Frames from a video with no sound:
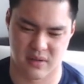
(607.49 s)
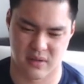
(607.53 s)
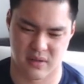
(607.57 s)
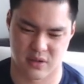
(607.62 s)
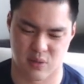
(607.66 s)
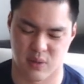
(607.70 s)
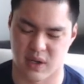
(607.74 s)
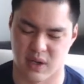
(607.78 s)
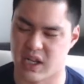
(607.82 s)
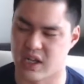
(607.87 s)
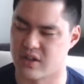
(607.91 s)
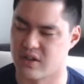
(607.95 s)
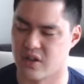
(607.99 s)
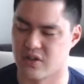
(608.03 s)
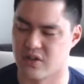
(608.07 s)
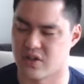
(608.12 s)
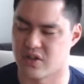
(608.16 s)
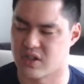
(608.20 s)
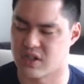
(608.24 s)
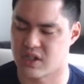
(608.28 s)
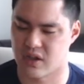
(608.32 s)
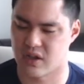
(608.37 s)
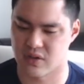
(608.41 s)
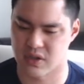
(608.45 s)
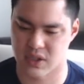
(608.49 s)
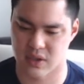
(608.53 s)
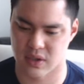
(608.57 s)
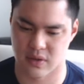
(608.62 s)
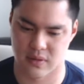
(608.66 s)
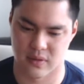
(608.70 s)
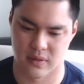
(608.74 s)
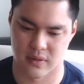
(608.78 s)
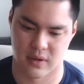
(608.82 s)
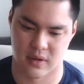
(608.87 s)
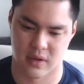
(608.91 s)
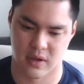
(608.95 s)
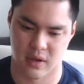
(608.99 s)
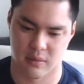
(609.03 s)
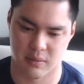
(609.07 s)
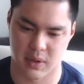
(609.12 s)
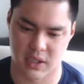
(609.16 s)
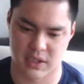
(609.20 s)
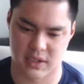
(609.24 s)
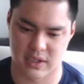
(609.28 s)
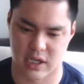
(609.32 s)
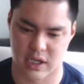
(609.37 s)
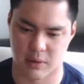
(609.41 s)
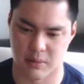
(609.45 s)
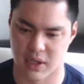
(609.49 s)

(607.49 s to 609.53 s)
$28 a share, so a bit down.